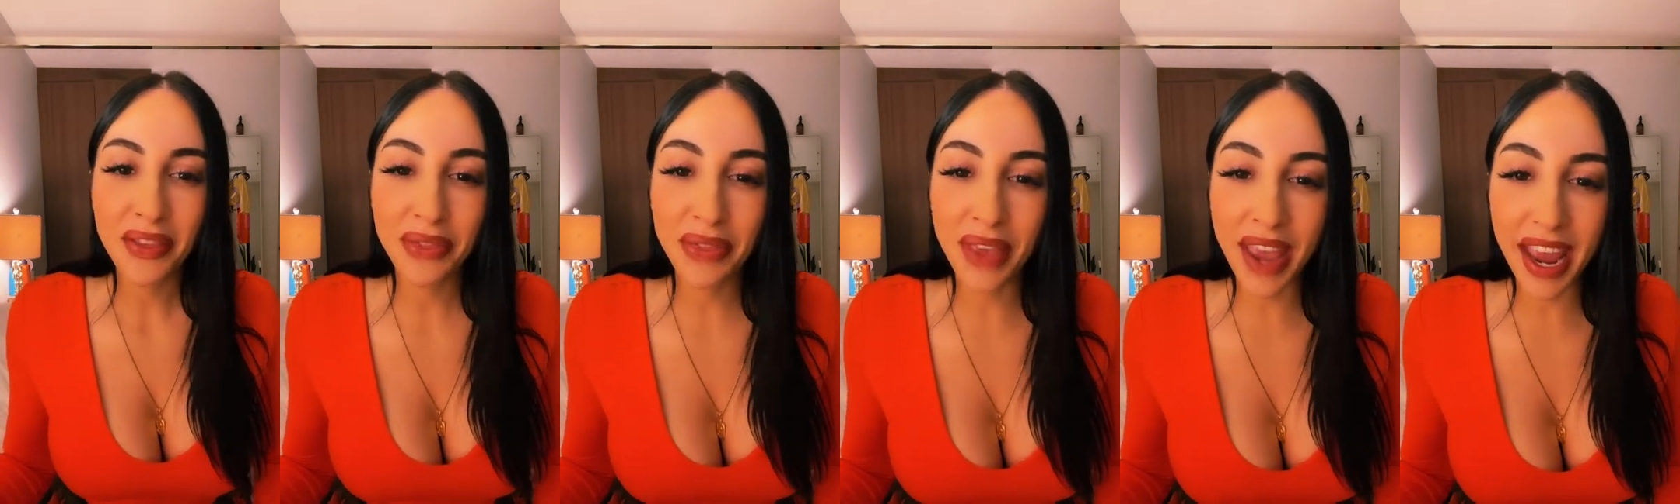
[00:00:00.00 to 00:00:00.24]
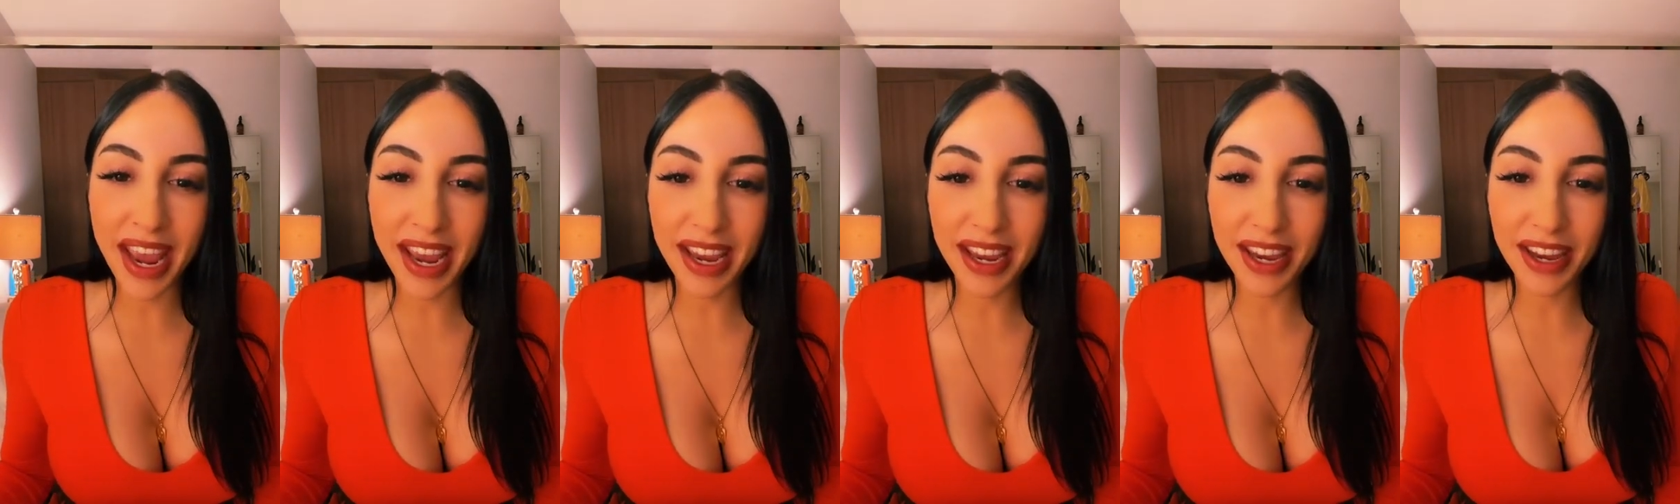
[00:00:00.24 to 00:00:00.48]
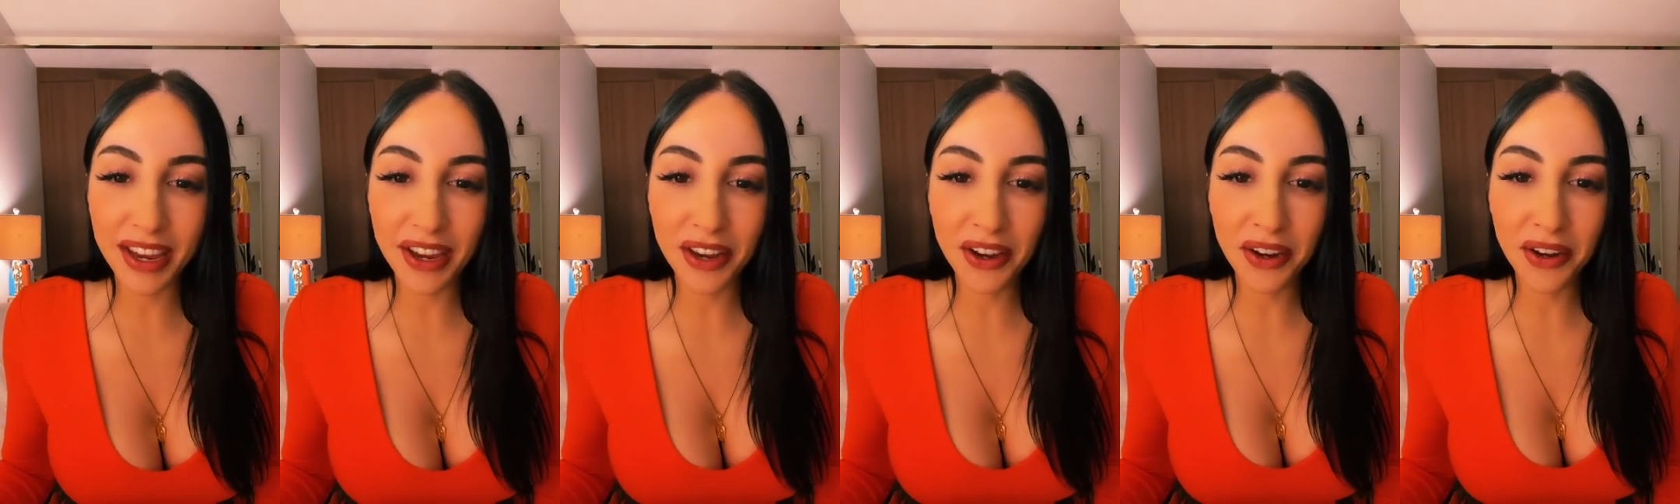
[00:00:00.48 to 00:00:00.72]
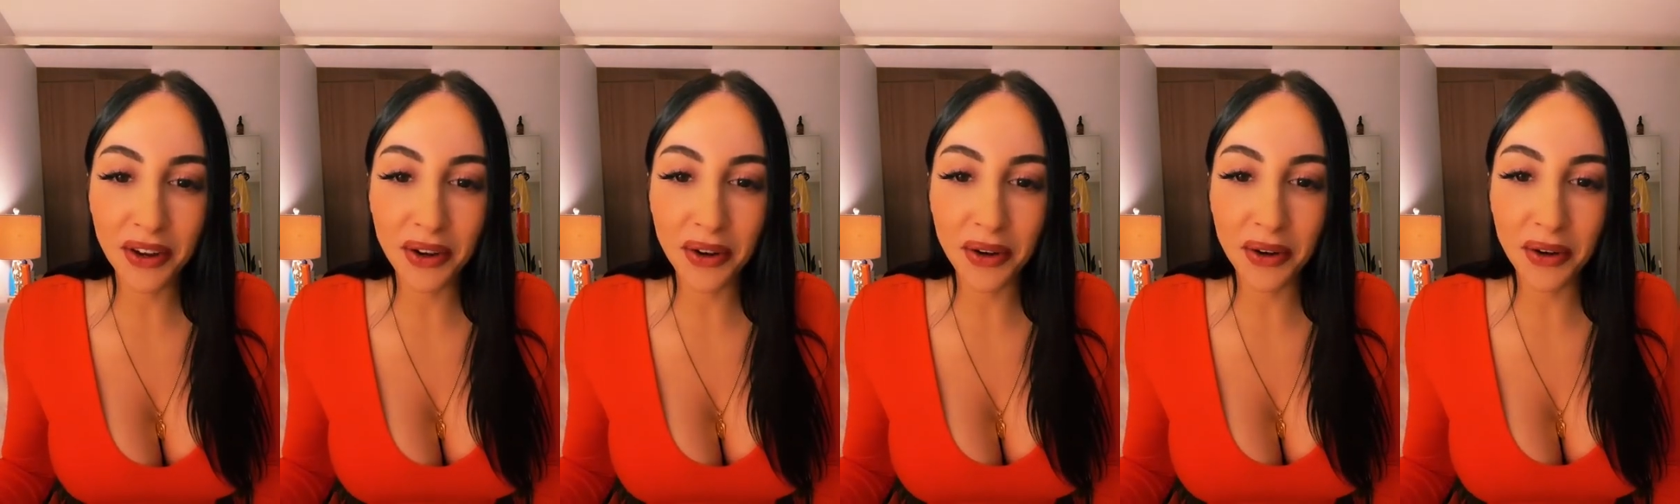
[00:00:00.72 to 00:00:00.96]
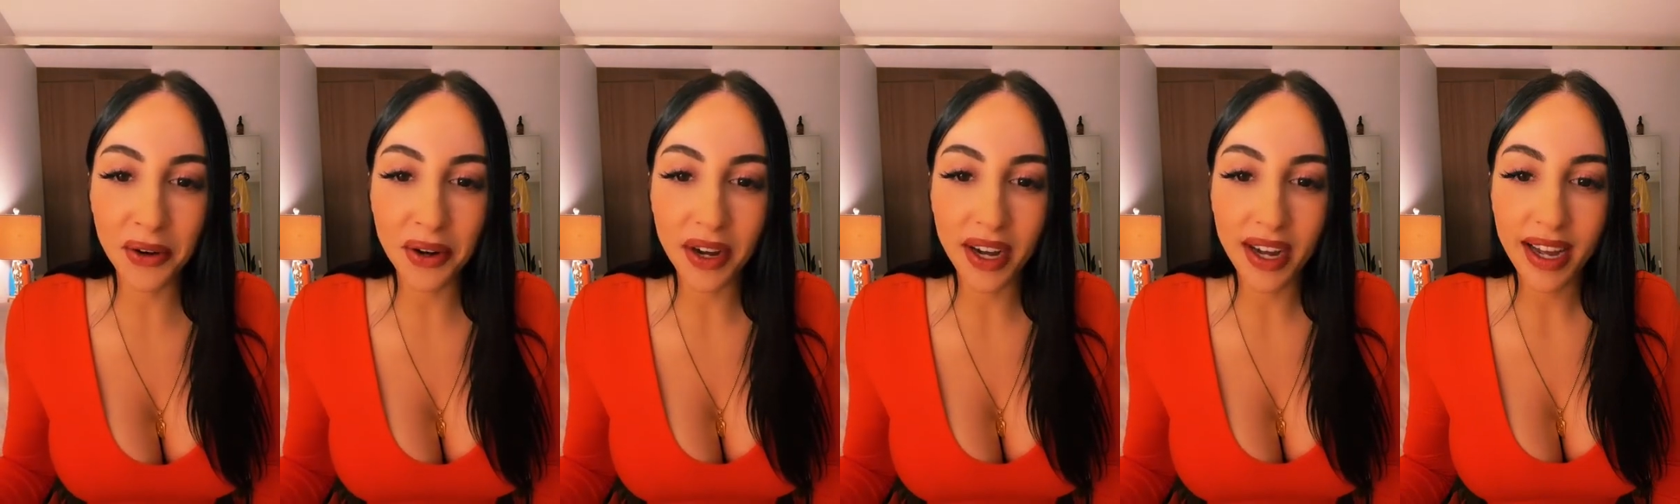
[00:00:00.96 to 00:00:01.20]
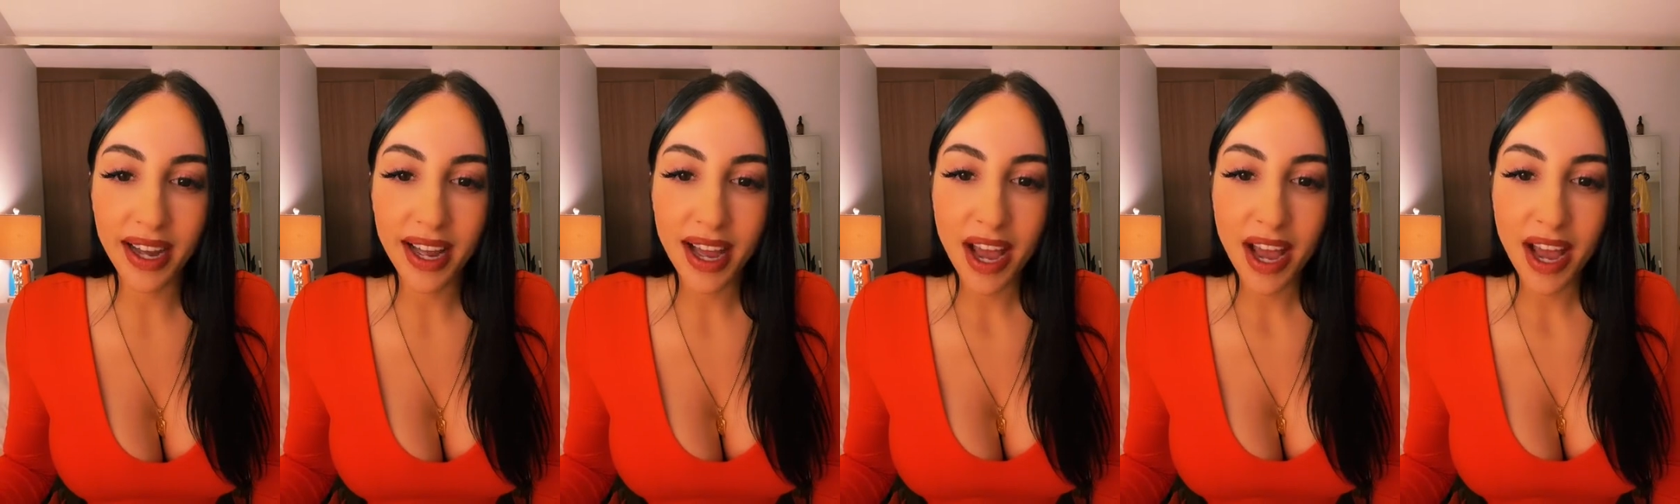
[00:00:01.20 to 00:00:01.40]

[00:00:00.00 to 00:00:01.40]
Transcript: Thank you.